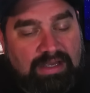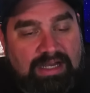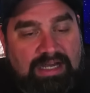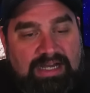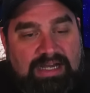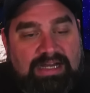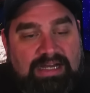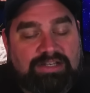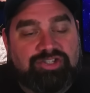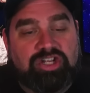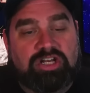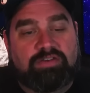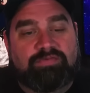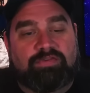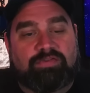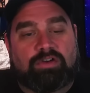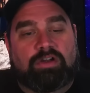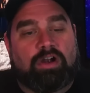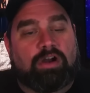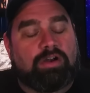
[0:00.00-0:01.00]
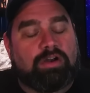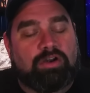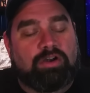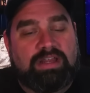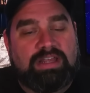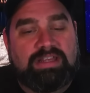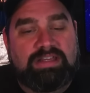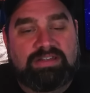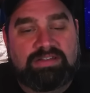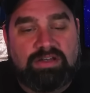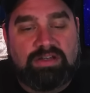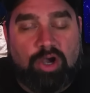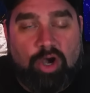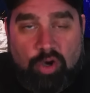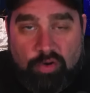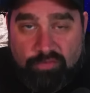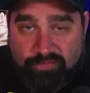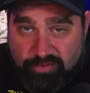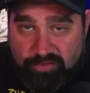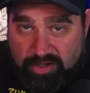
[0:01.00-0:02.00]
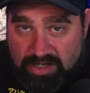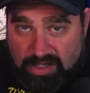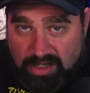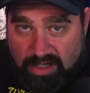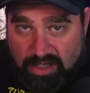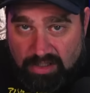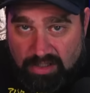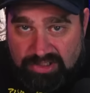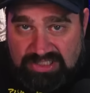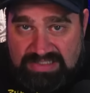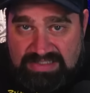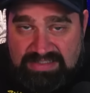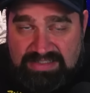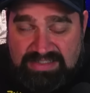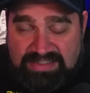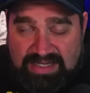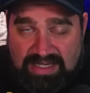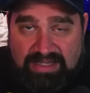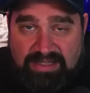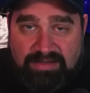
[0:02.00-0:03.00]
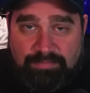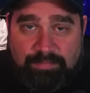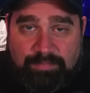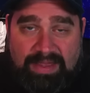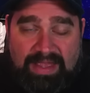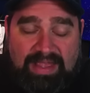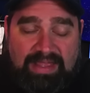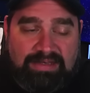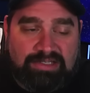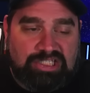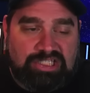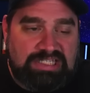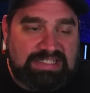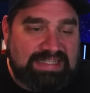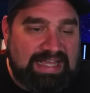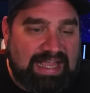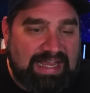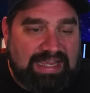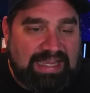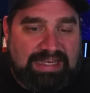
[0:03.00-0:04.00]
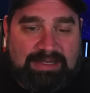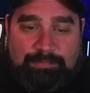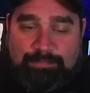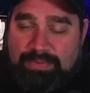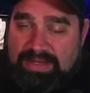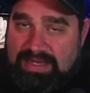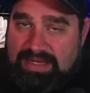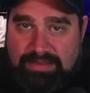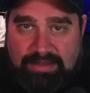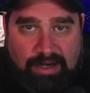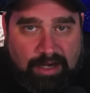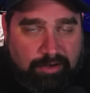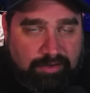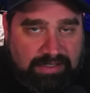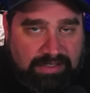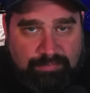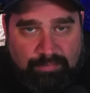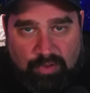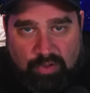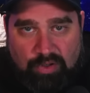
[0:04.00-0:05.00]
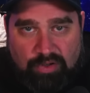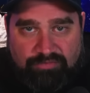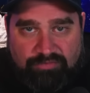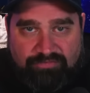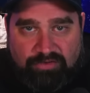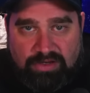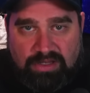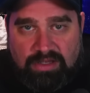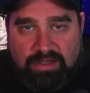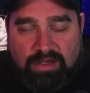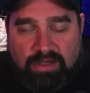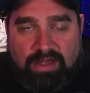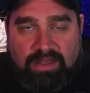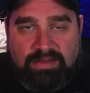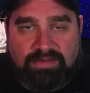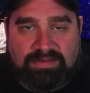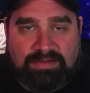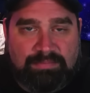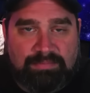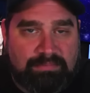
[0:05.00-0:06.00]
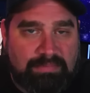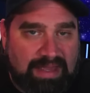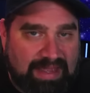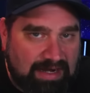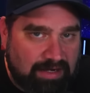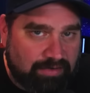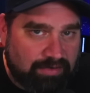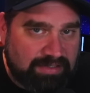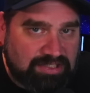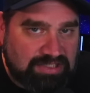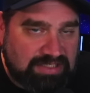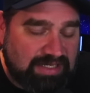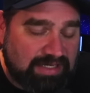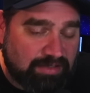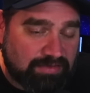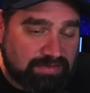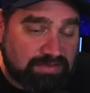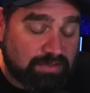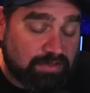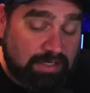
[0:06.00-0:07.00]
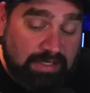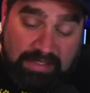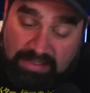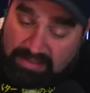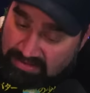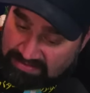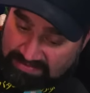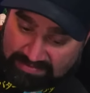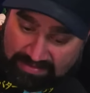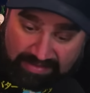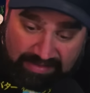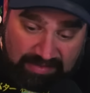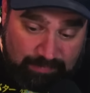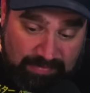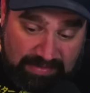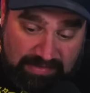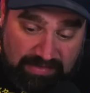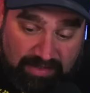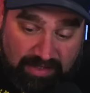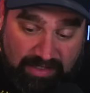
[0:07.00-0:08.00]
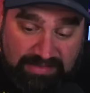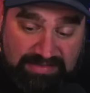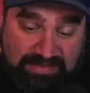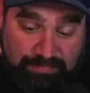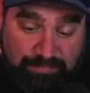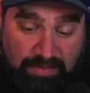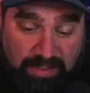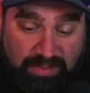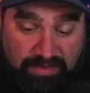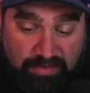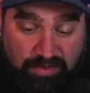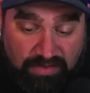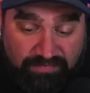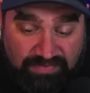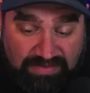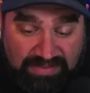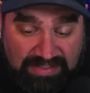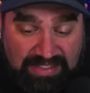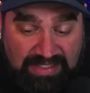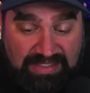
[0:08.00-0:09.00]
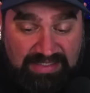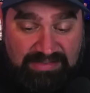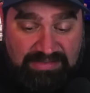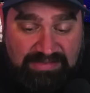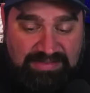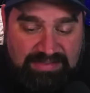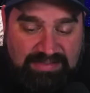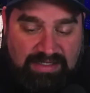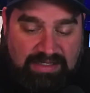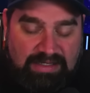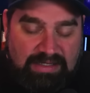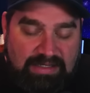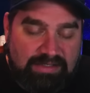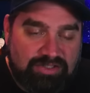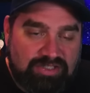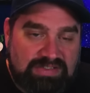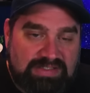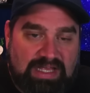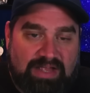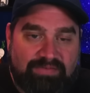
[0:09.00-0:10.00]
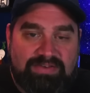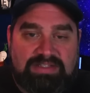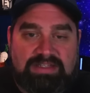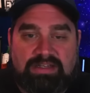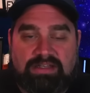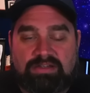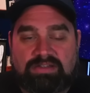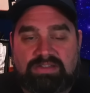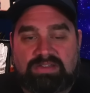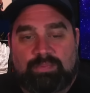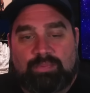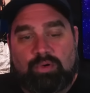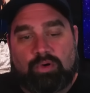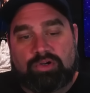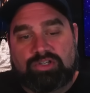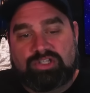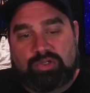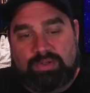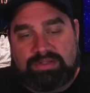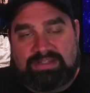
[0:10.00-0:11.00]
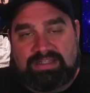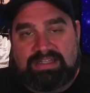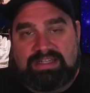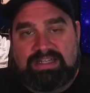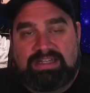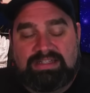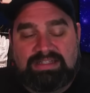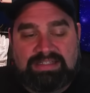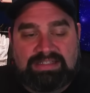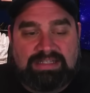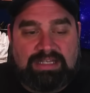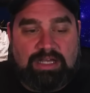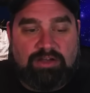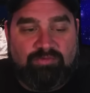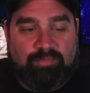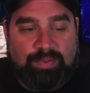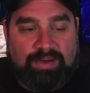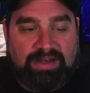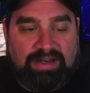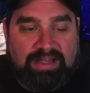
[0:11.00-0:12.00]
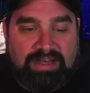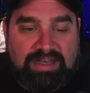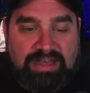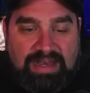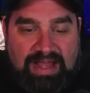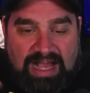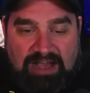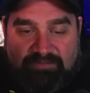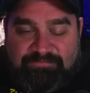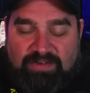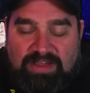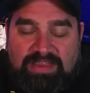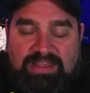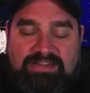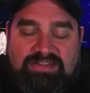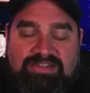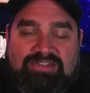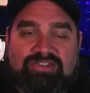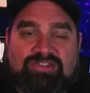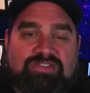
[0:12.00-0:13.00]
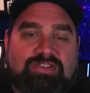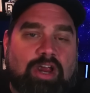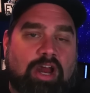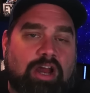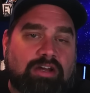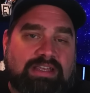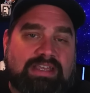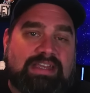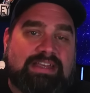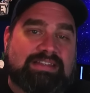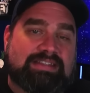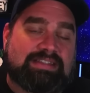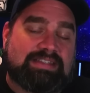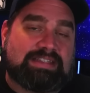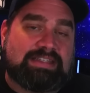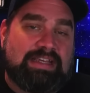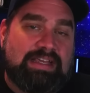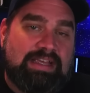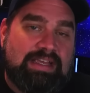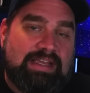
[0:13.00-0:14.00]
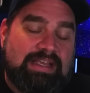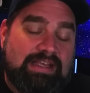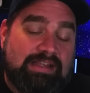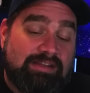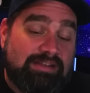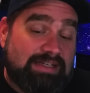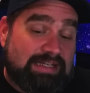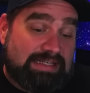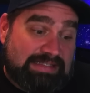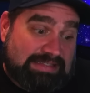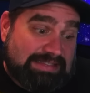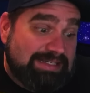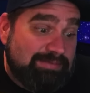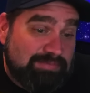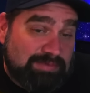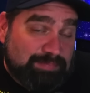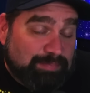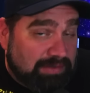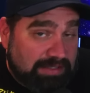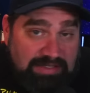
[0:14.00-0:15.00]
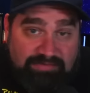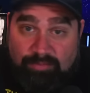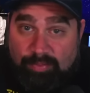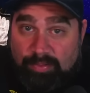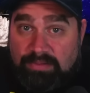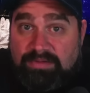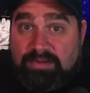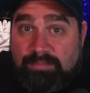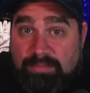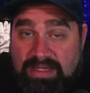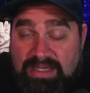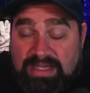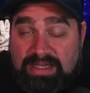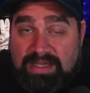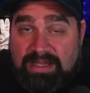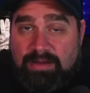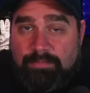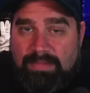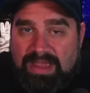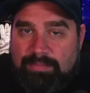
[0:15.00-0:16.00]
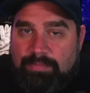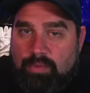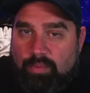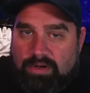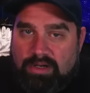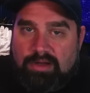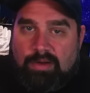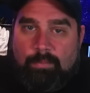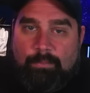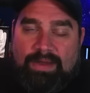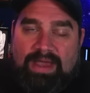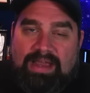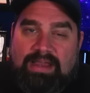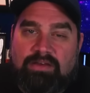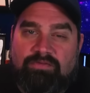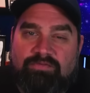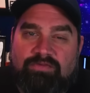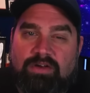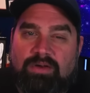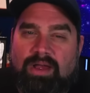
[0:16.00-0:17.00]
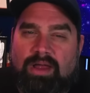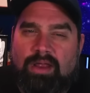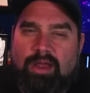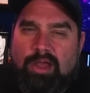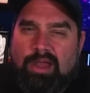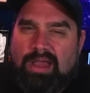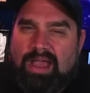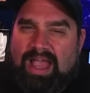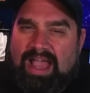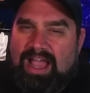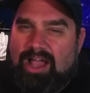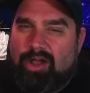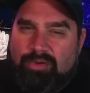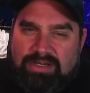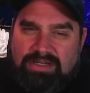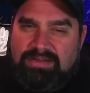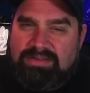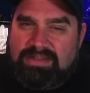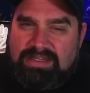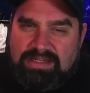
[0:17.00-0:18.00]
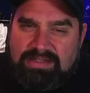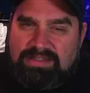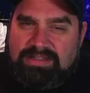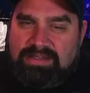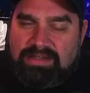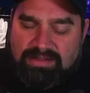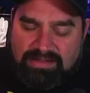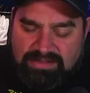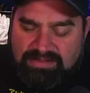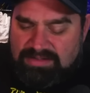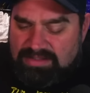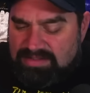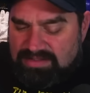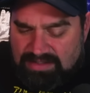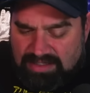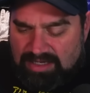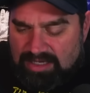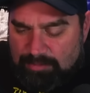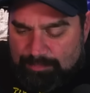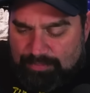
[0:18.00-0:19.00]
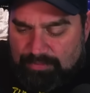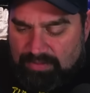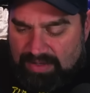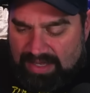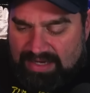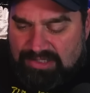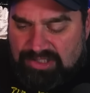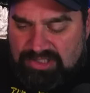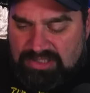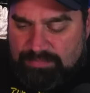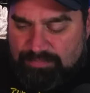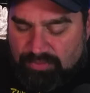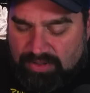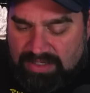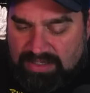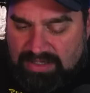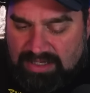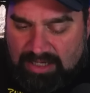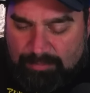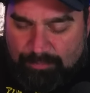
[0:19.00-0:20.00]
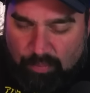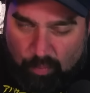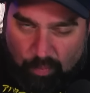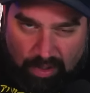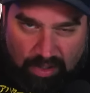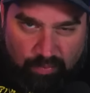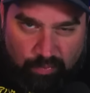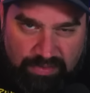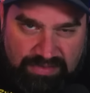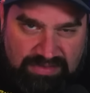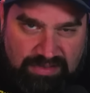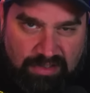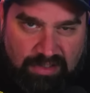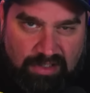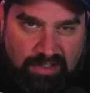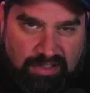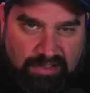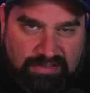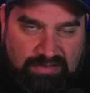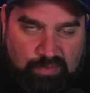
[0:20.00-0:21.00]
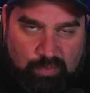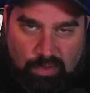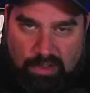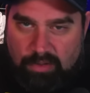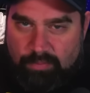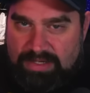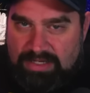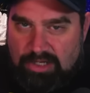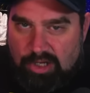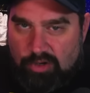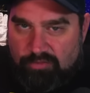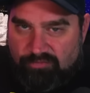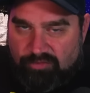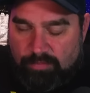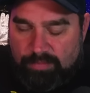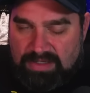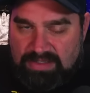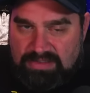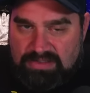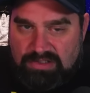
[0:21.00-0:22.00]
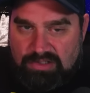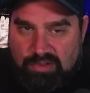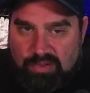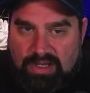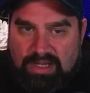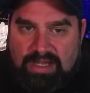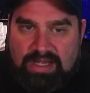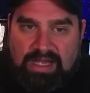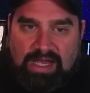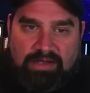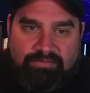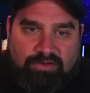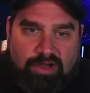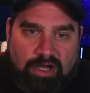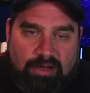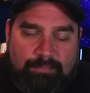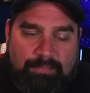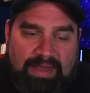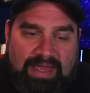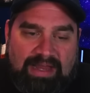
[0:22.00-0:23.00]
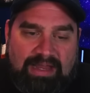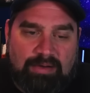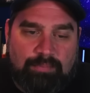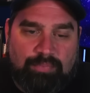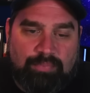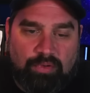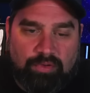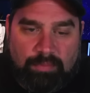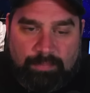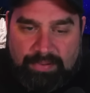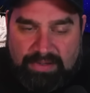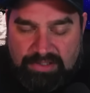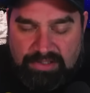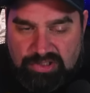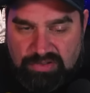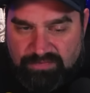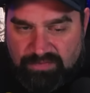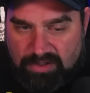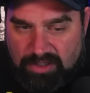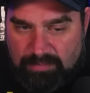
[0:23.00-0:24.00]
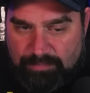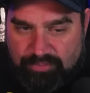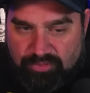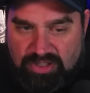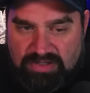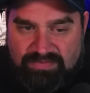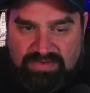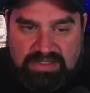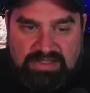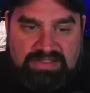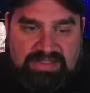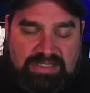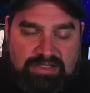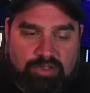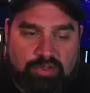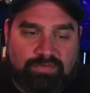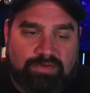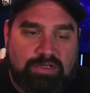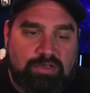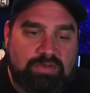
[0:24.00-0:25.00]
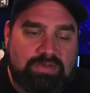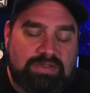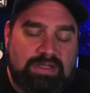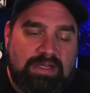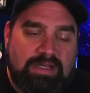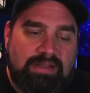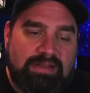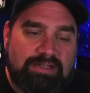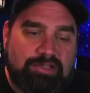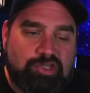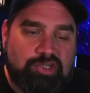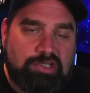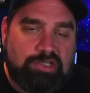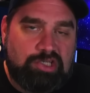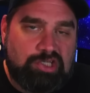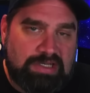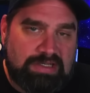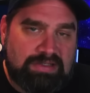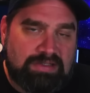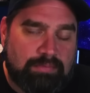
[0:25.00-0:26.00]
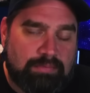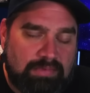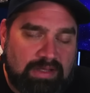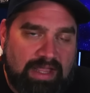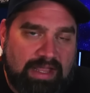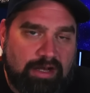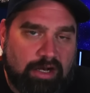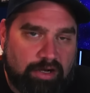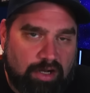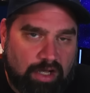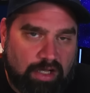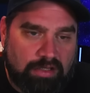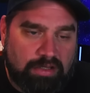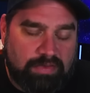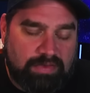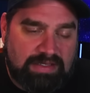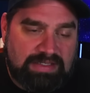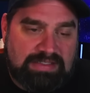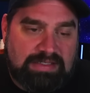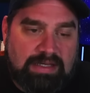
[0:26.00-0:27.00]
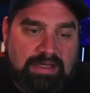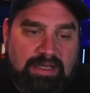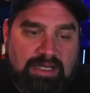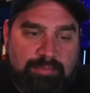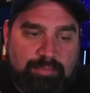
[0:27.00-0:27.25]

Uh, Jennifer Garner is over it all. She's done, Ben. She's not going to be there anymore for you as a marriage counselor. She's going to be there as the mother of the kids. She's obviously going to support you with the kids stuff, but enough of this circus look, it seems believable to me, and it made me want to go back and figure out how did these this this couple actually break up? What was the cause? What do we know from these two? I've gone back and pulled a bunch of uh, previous interviews that should shed some light on all of this.